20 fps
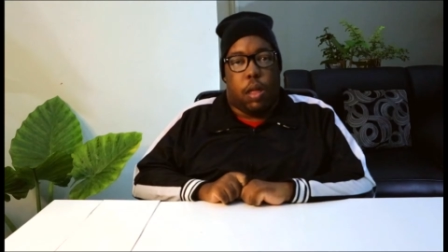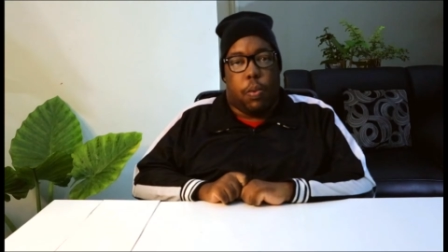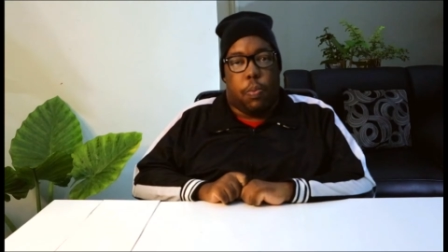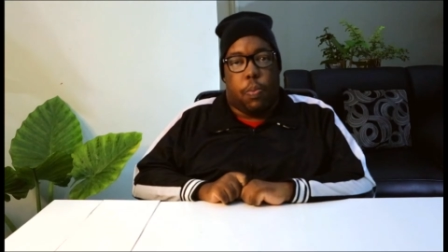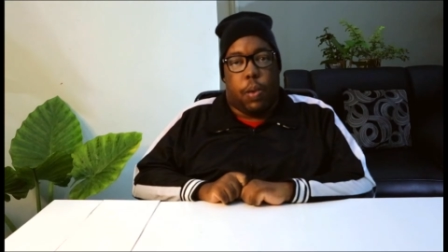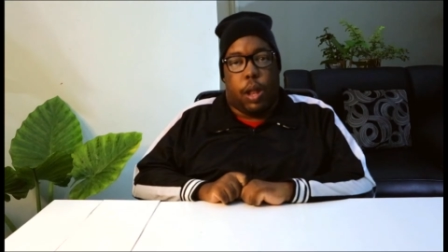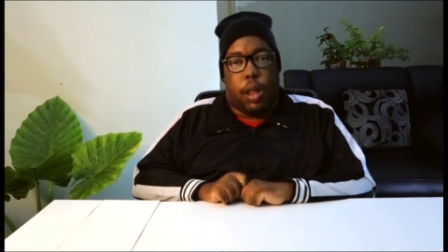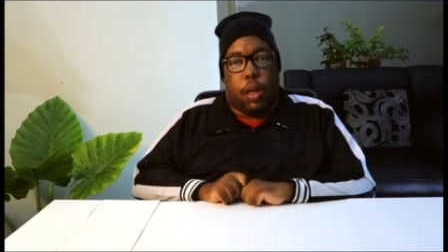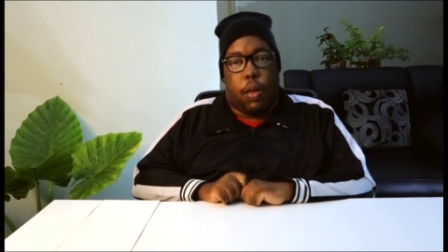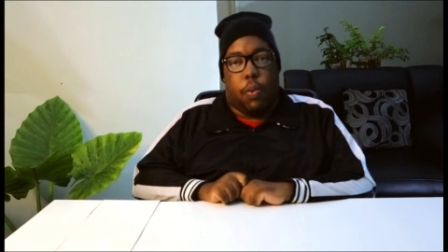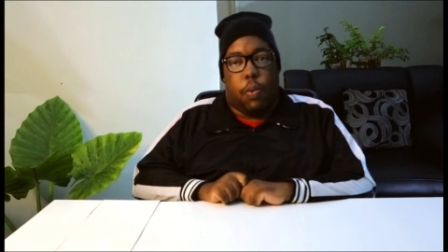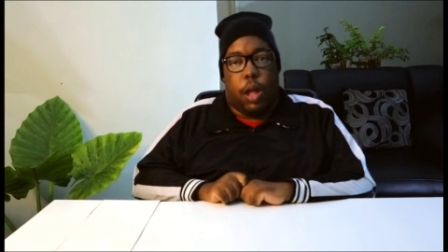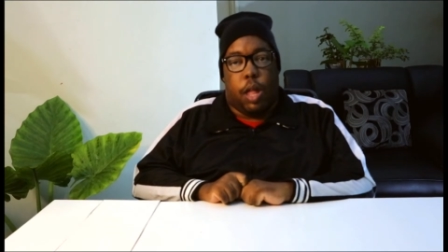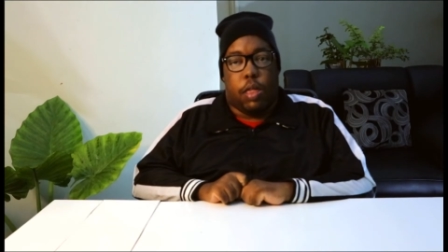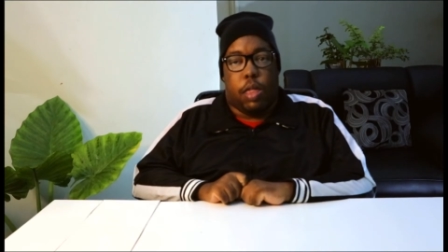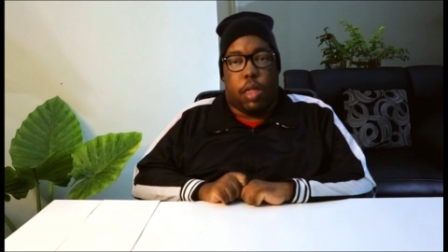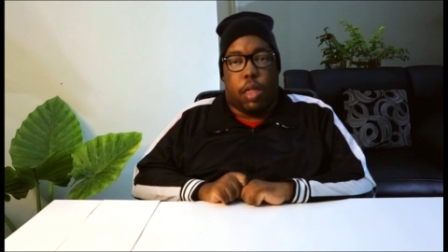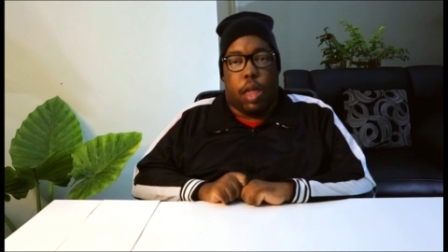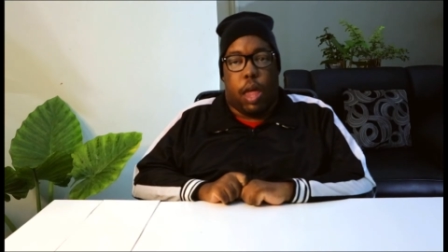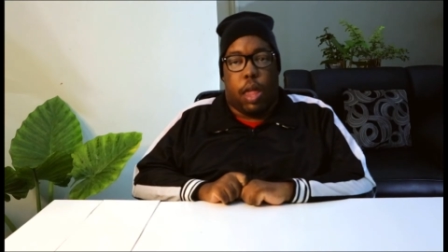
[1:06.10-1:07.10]
Somebody
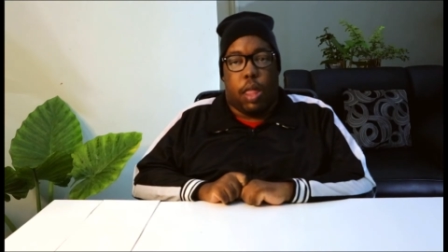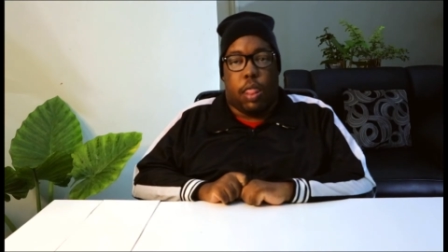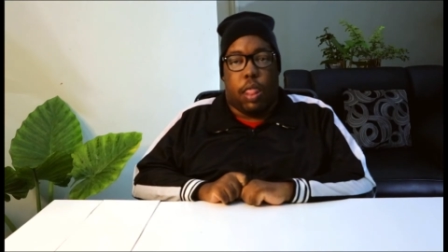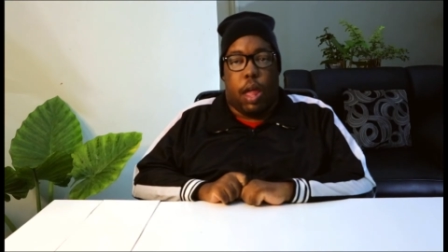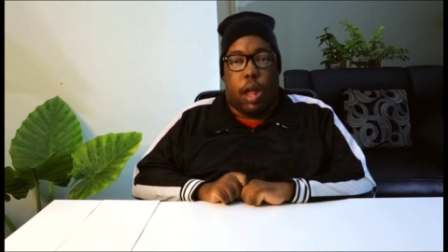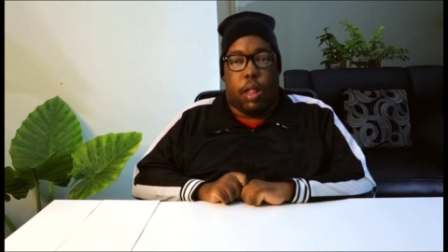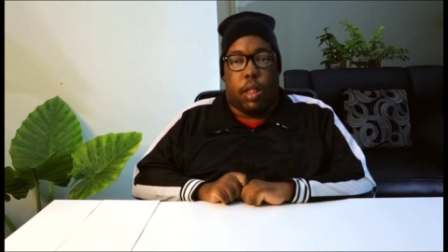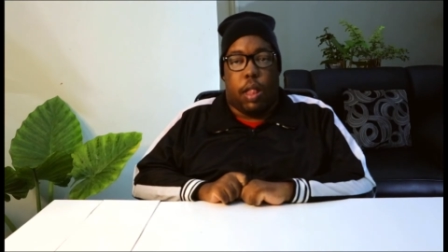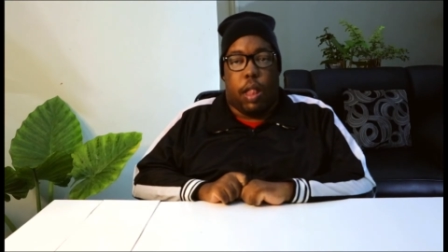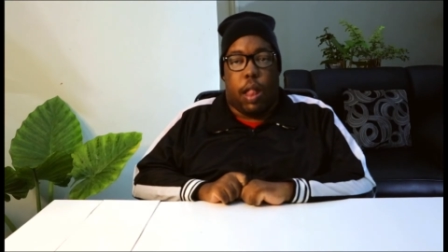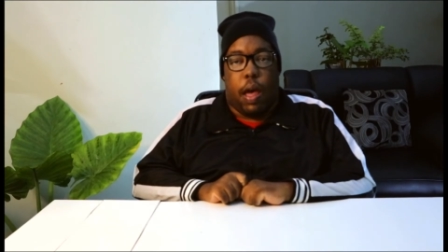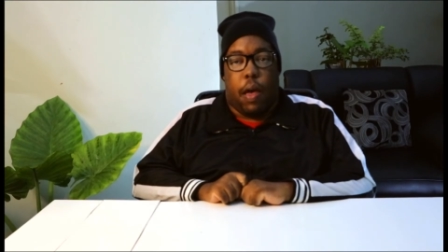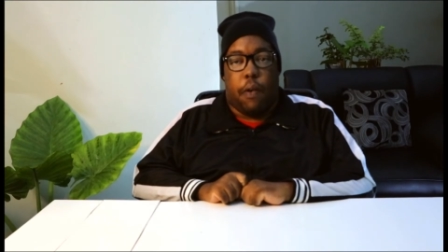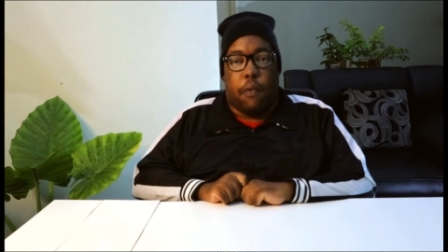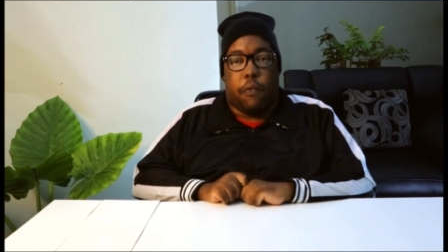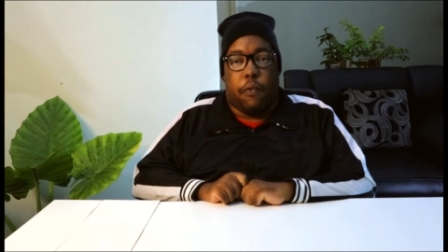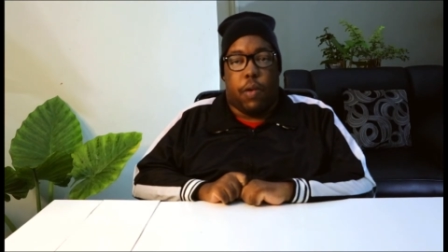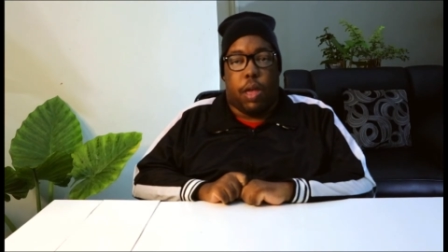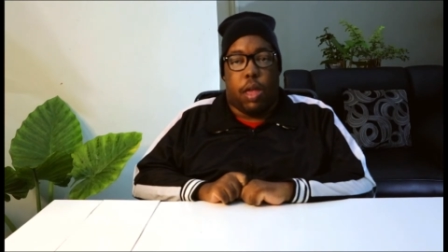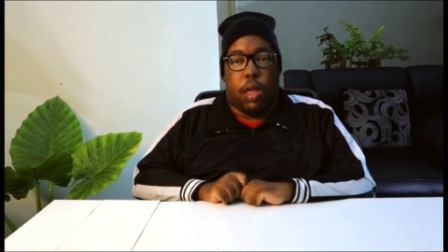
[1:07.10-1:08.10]
once said that
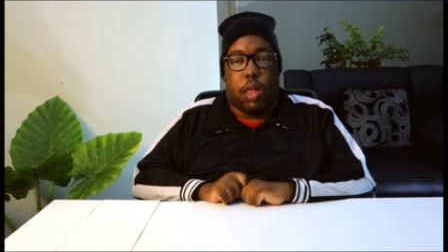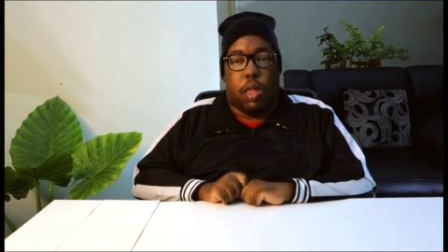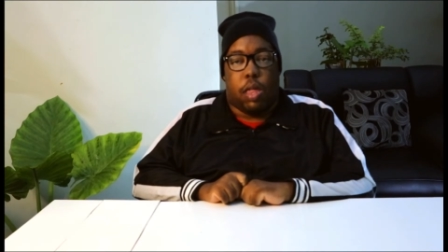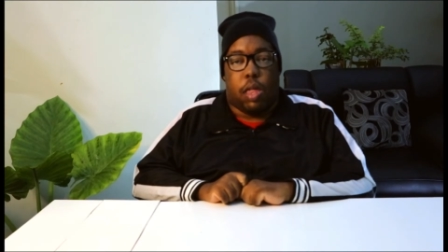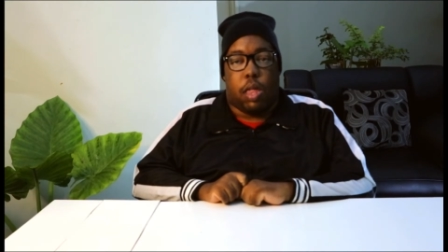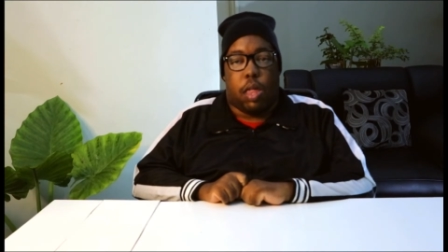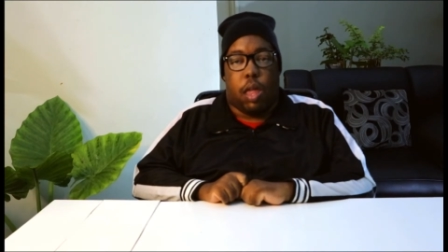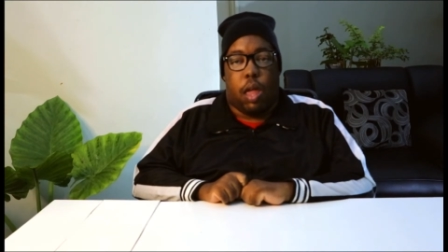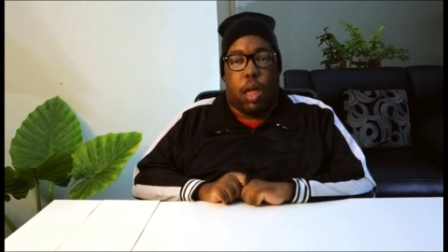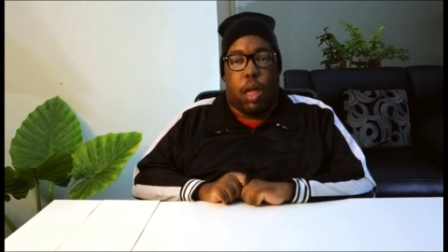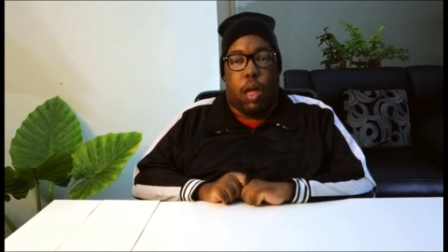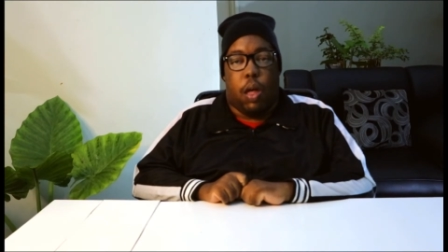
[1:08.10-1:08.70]
life is